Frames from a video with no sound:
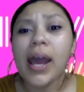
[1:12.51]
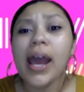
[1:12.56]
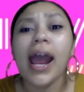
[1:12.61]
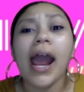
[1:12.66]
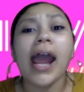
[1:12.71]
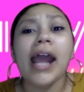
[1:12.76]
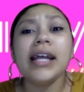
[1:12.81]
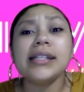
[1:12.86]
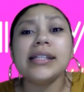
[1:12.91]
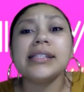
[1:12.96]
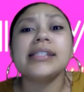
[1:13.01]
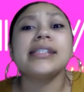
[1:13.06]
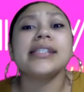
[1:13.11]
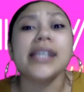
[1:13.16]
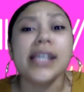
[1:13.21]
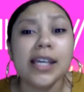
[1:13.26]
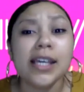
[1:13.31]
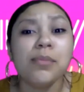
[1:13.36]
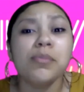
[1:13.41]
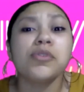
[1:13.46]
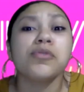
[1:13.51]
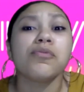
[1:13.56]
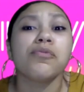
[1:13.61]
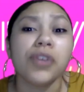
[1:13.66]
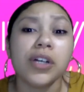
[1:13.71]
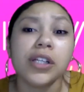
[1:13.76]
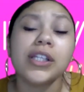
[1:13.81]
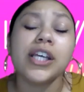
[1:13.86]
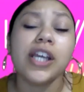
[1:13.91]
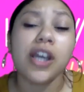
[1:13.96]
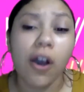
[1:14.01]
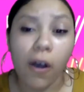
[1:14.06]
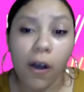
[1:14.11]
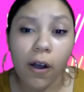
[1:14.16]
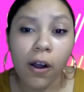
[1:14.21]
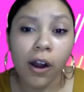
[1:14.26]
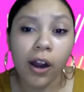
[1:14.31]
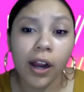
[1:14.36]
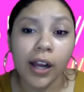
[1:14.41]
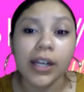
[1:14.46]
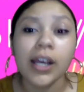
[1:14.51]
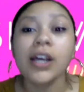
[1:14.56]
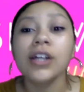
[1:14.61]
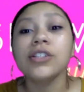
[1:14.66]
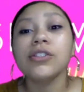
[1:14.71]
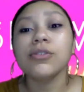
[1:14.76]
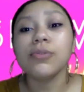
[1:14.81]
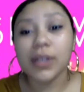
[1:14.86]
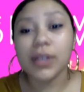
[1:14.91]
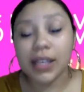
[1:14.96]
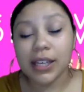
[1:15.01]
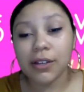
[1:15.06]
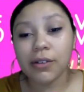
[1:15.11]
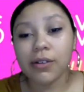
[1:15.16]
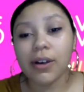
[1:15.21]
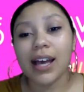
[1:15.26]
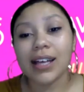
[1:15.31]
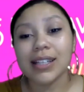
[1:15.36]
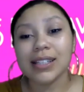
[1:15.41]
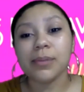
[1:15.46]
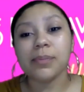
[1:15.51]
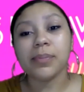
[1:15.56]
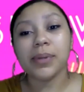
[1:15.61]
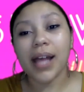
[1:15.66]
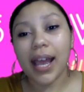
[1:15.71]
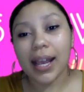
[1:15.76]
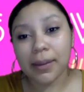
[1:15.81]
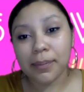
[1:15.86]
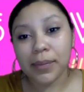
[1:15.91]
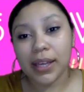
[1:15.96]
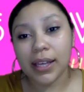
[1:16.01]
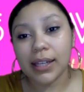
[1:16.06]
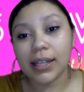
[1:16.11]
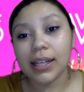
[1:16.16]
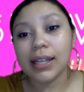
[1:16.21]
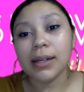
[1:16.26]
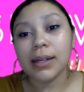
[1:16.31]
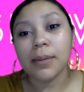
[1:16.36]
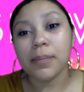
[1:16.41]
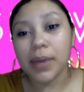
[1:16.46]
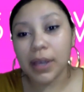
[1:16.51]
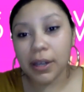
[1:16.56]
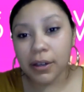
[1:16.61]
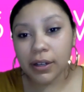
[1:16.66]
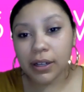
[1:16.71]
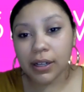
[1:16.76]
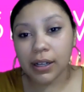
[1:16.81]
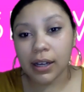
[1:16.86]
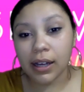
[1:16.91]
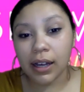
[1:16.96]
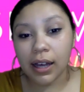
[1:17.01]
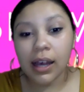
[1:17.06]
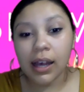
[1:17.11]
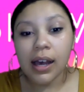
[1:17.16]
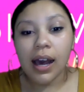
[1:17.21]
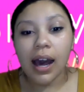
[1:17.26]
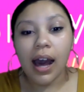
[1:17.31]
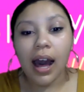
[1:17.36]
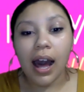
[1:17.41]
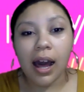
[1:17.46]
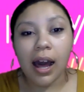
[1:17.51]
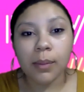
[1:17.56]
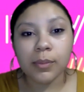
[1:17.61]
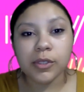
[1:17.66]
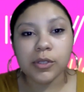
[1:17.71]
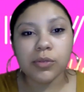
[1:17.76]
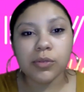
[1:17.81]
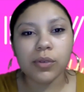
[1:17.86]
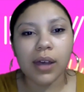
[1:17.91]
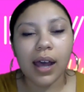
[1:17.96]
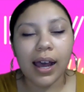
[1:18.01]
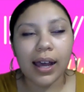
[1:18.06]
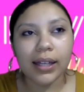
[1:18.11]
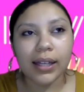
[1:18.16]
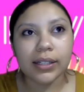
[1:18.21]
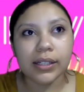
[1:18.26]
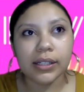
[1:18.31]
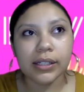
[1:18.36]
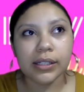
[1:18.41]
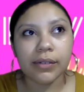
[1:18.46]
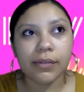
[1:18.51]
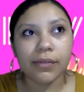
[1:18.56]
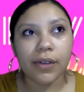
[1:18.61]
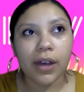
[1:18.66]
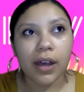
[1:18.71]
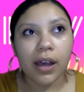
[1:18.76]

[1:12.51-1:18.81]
It seems really hard to heal as a Black man in America, to kind of